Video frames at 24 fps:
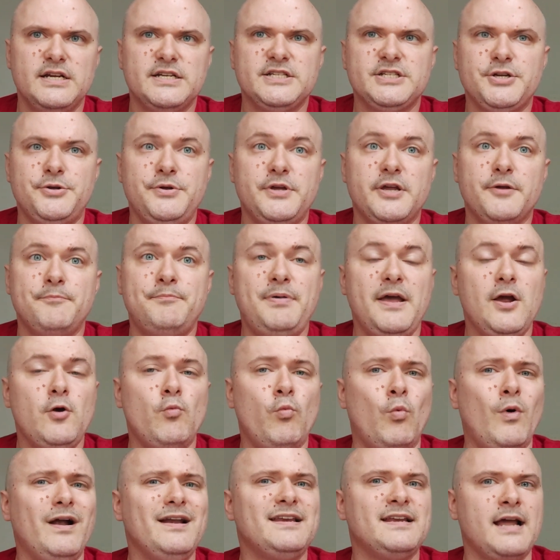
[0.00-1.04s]
so you can pick
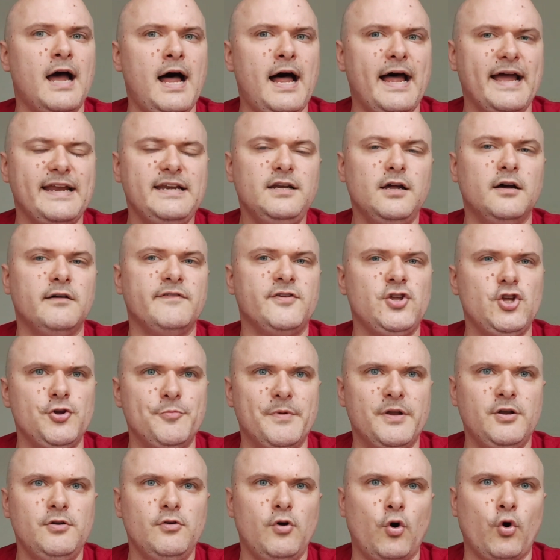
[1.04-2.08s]
what kind of
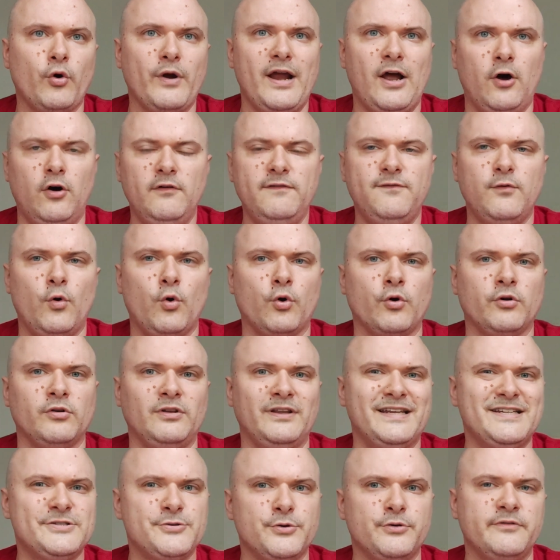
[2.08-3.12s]
human or elf or
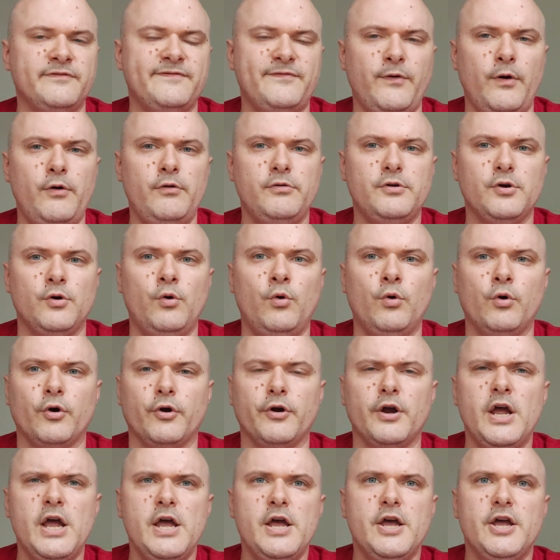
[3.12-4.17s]
lizard folk
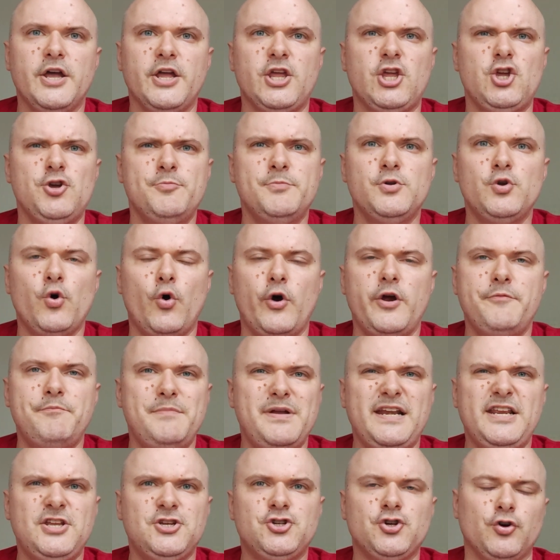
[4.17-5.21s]
or humanoid
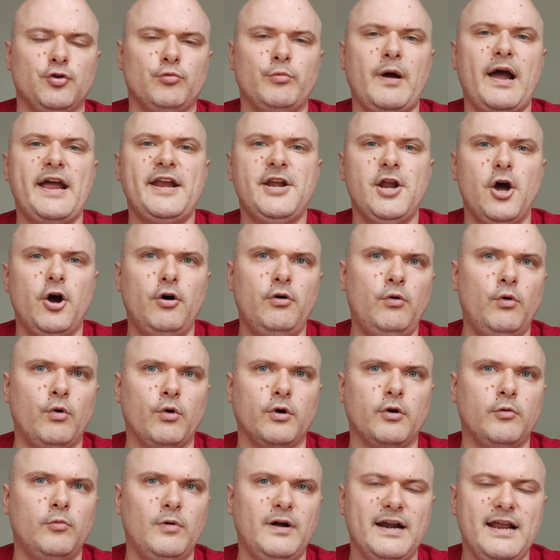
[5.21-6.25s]
miniature rhino
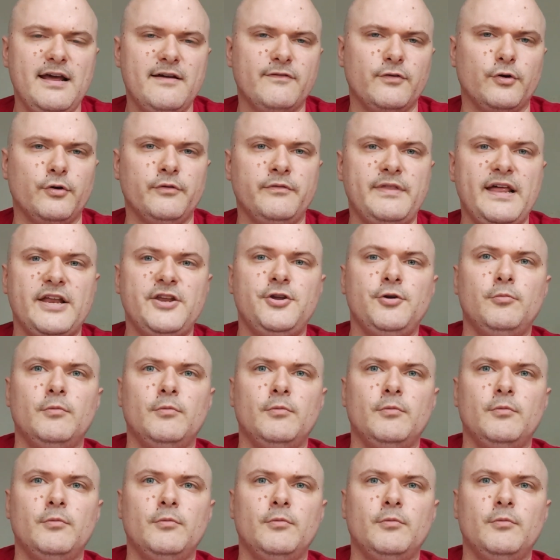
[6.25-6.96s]
or whatever that you